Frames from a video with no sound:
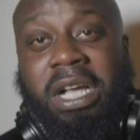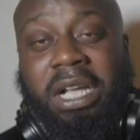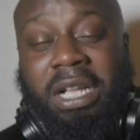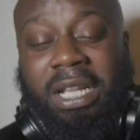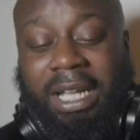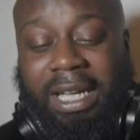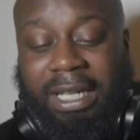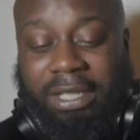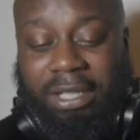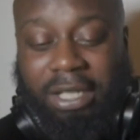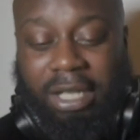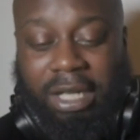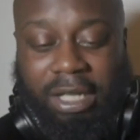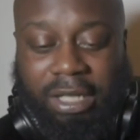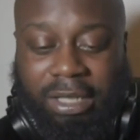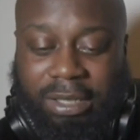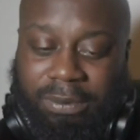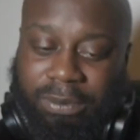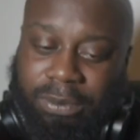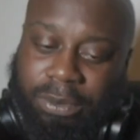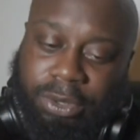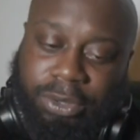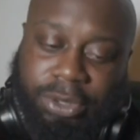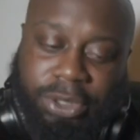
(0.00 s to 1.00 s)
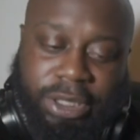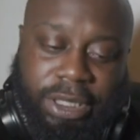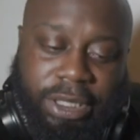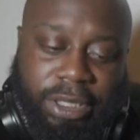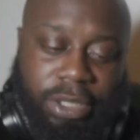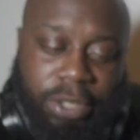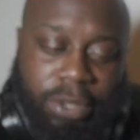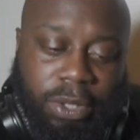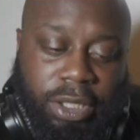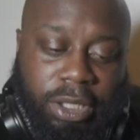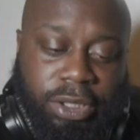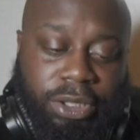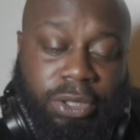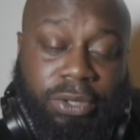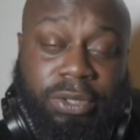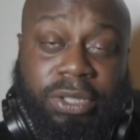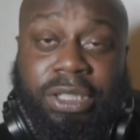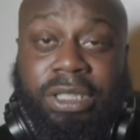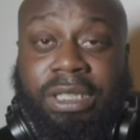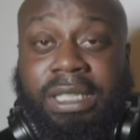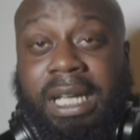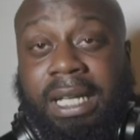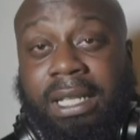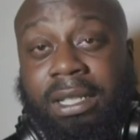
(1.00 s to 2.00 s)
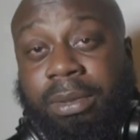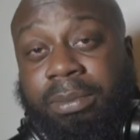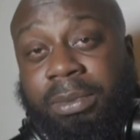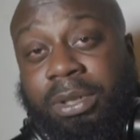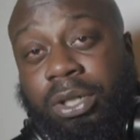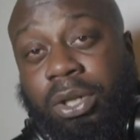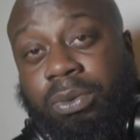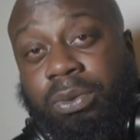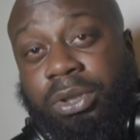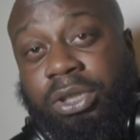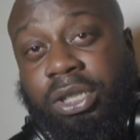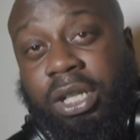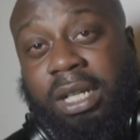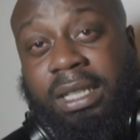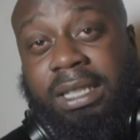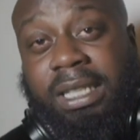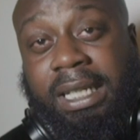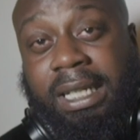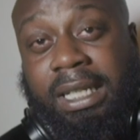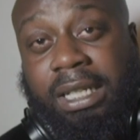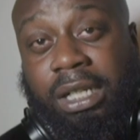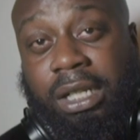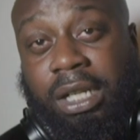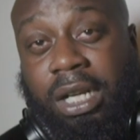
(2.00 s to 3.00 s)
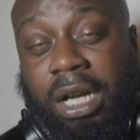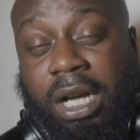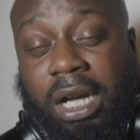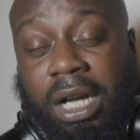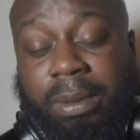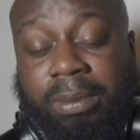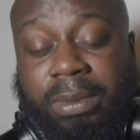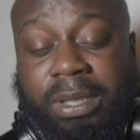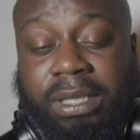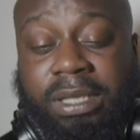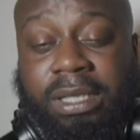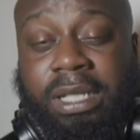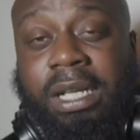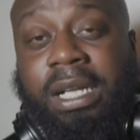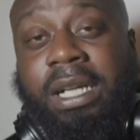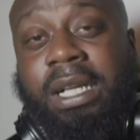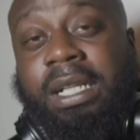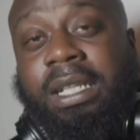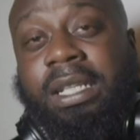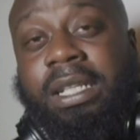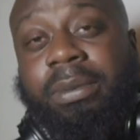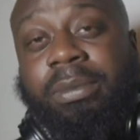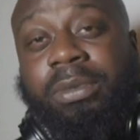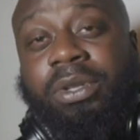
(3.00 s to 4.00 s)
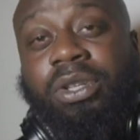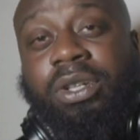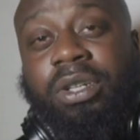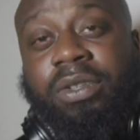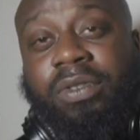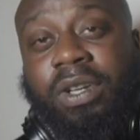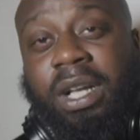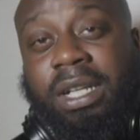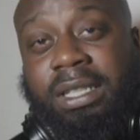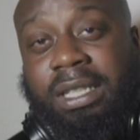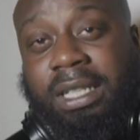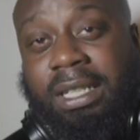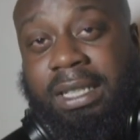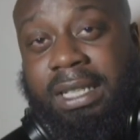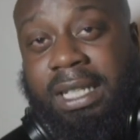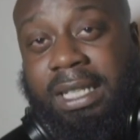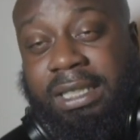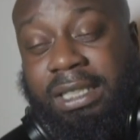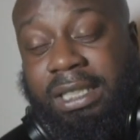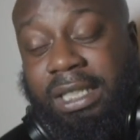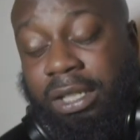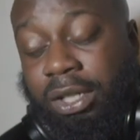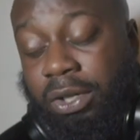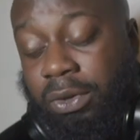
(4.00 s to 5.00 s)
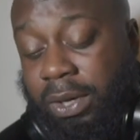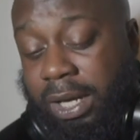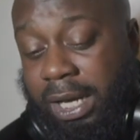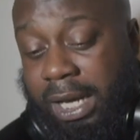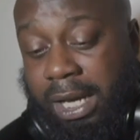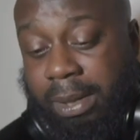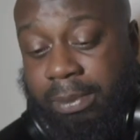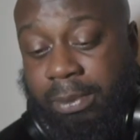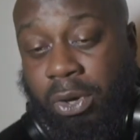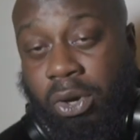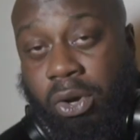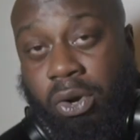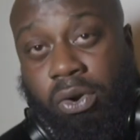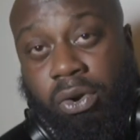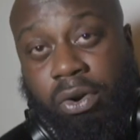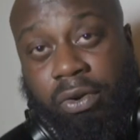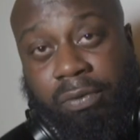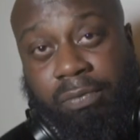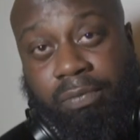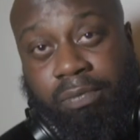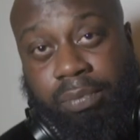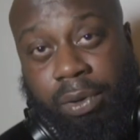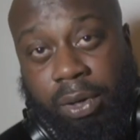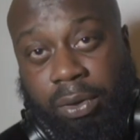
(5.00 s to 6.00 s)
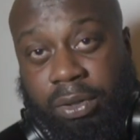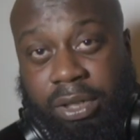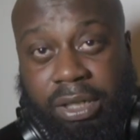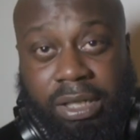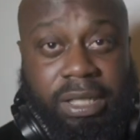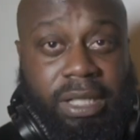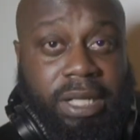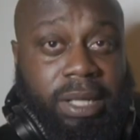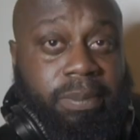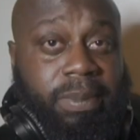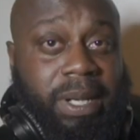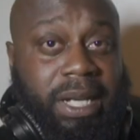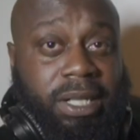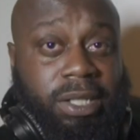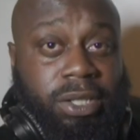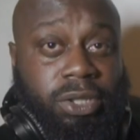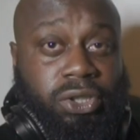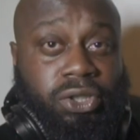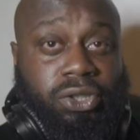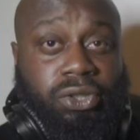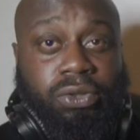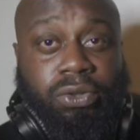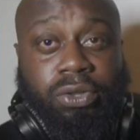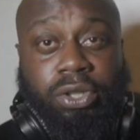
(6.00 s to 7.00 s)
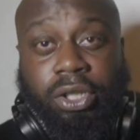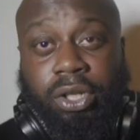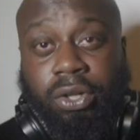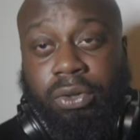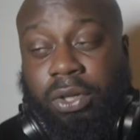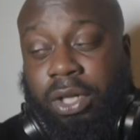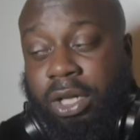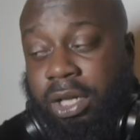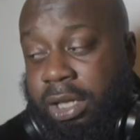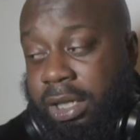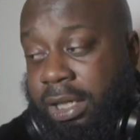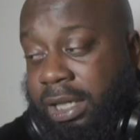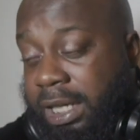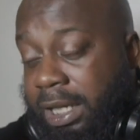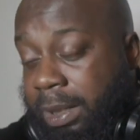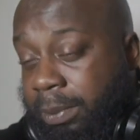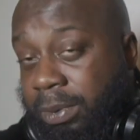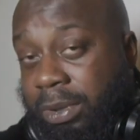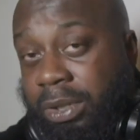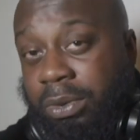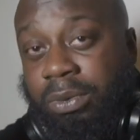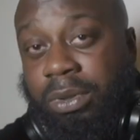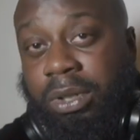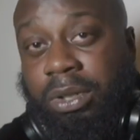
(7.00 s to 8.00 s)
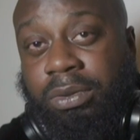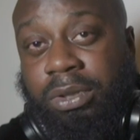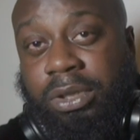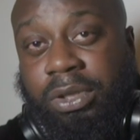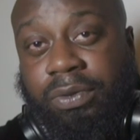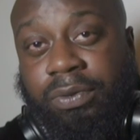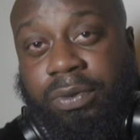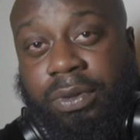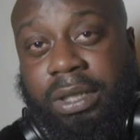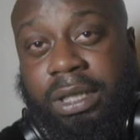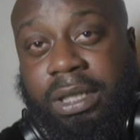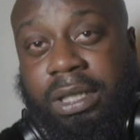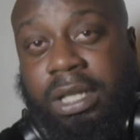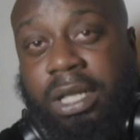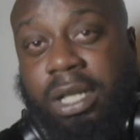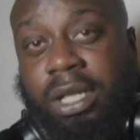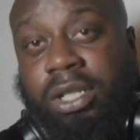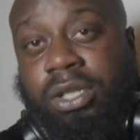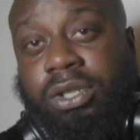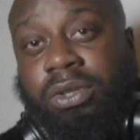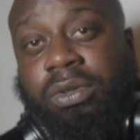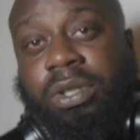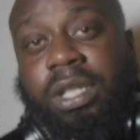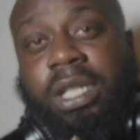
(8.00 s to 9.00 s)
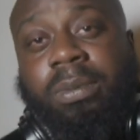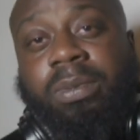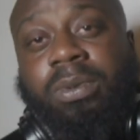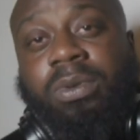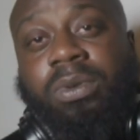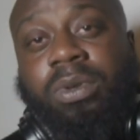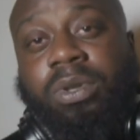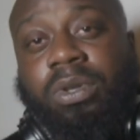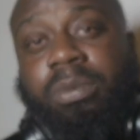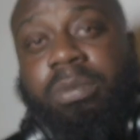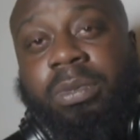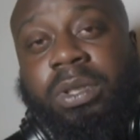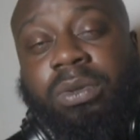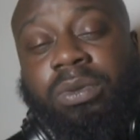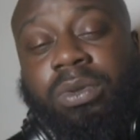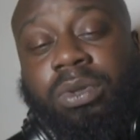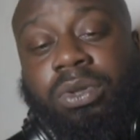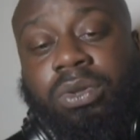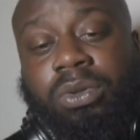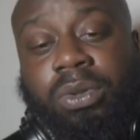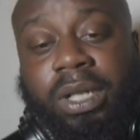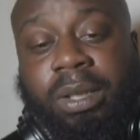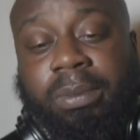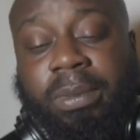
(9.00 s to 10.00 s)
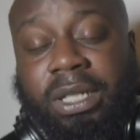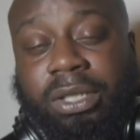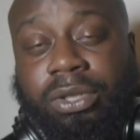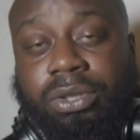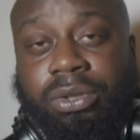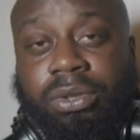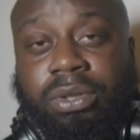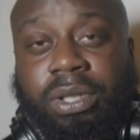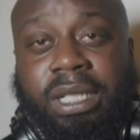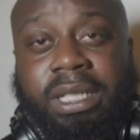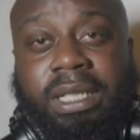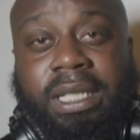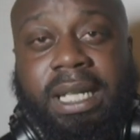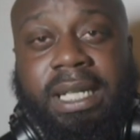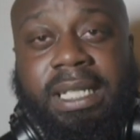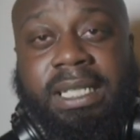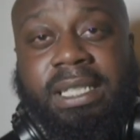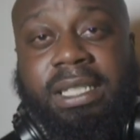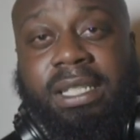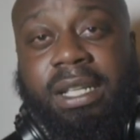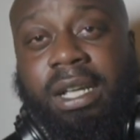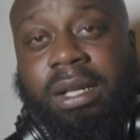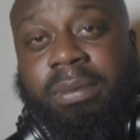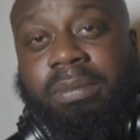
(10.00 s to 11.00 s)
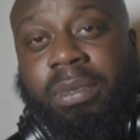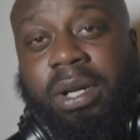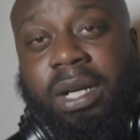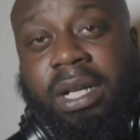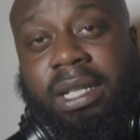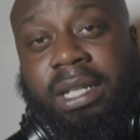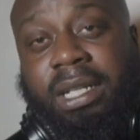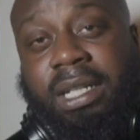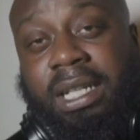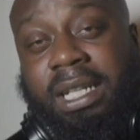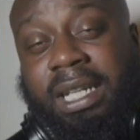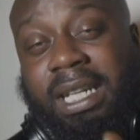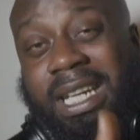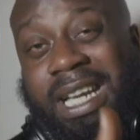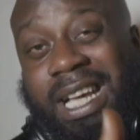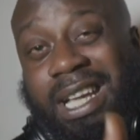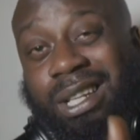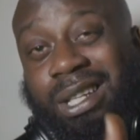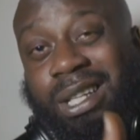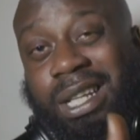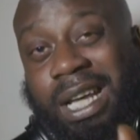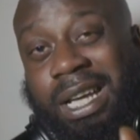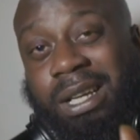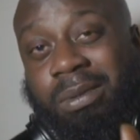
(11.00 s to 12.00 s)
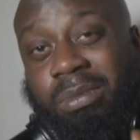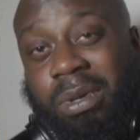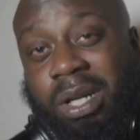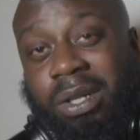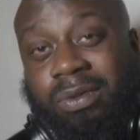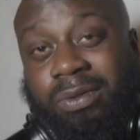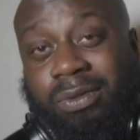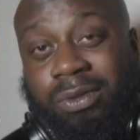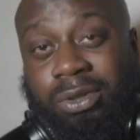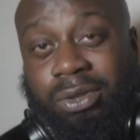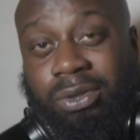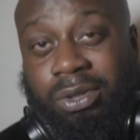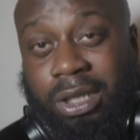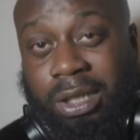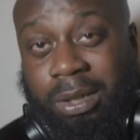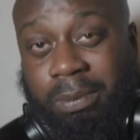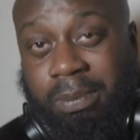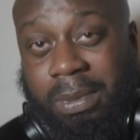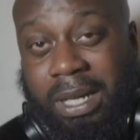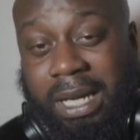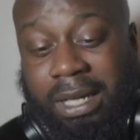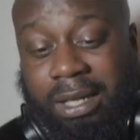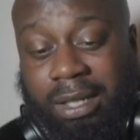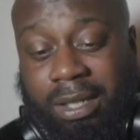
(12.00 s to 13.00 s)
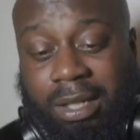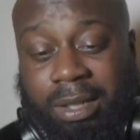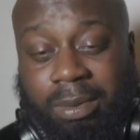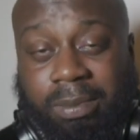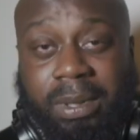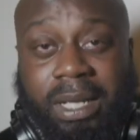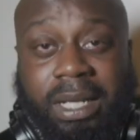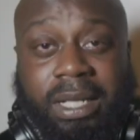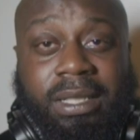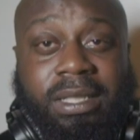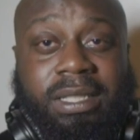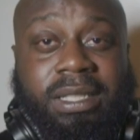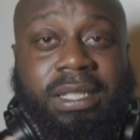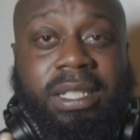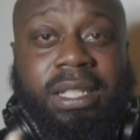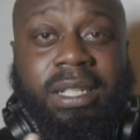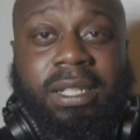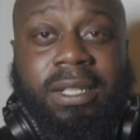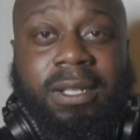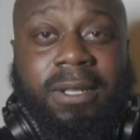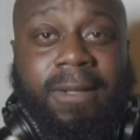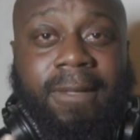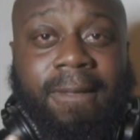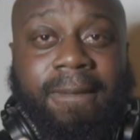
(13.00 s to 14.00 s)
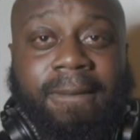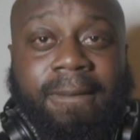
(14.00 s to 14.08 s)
Like, nah, real shit, dude. All jokes aside, let me know what y'all think in the comments. Let me know if y'all think that shit go ham or if bro need to get back in the studio. Keeping it real is free, so keep it real with me real quick. Make sure you hit that sub button and that like button before you get up out of here, man. Let's get it.